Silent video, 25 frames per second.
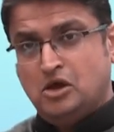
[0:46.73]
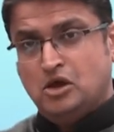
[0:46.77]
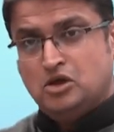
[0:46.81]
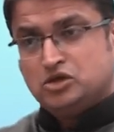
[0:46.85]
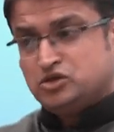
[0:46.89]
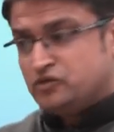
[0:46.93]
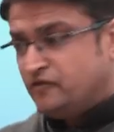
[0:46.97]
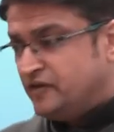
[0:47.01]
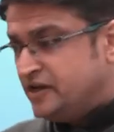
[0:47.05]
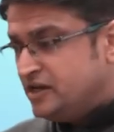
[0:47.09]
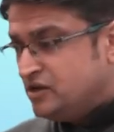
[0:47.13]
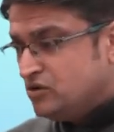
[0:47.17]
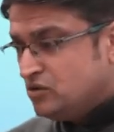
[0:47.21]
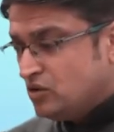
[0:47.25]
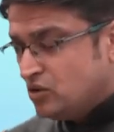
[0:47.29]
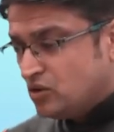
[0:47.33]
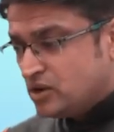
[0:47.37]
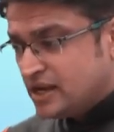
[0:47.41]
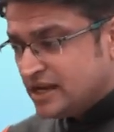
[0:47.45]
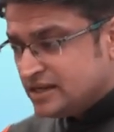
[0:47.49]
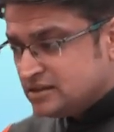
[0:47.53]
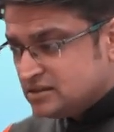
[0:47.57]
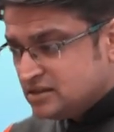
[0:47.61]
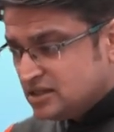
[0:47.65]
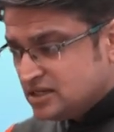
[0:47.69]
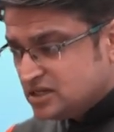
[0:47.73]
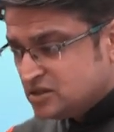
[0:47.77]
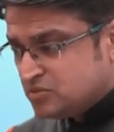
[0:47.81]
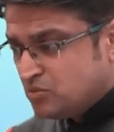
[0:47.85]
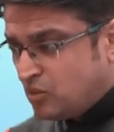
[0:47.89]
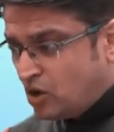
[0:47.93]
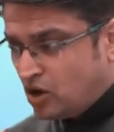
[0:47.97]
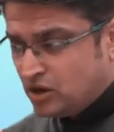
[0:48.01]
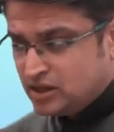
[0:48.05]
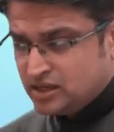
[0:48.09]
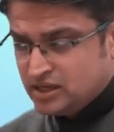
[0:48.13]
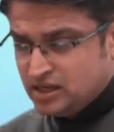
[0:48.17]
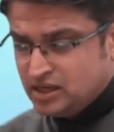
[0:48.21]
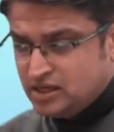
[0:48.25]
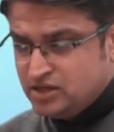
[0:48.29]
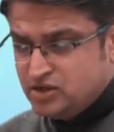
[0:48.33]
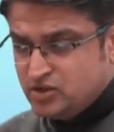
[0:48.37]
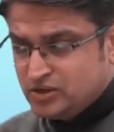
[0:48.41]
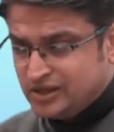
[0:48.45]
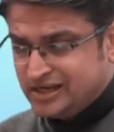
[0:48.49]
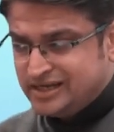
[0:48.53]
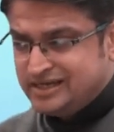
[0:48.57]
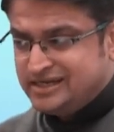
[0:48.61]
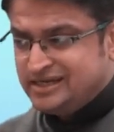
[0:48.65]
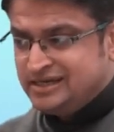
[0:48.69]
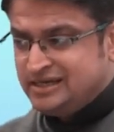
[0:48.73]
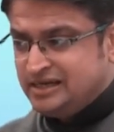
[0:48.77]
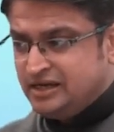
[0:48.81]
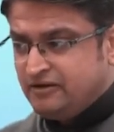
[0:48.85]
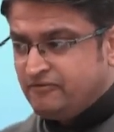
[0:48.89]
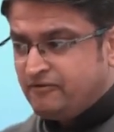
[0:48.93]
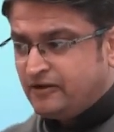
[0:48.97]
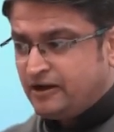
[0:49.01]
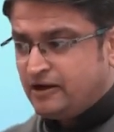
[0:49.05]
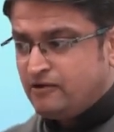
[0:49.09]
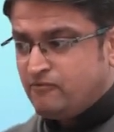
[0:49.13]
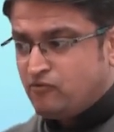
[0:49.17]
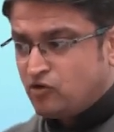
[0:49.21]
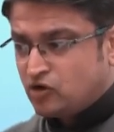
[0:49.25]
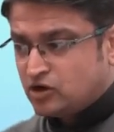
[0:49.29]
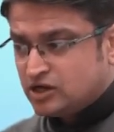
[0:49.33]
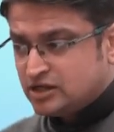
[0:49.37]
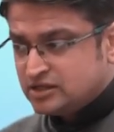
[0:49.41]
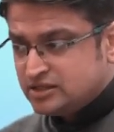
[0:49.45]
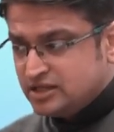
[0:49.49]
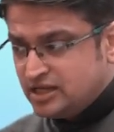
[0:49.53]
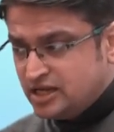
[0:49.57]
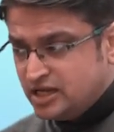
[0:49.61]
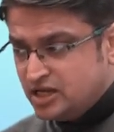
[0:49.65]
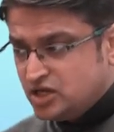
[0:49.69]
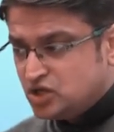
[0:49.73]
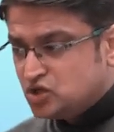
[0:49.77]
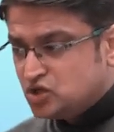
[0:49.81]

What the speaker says: So when you look at this model, you identify what are the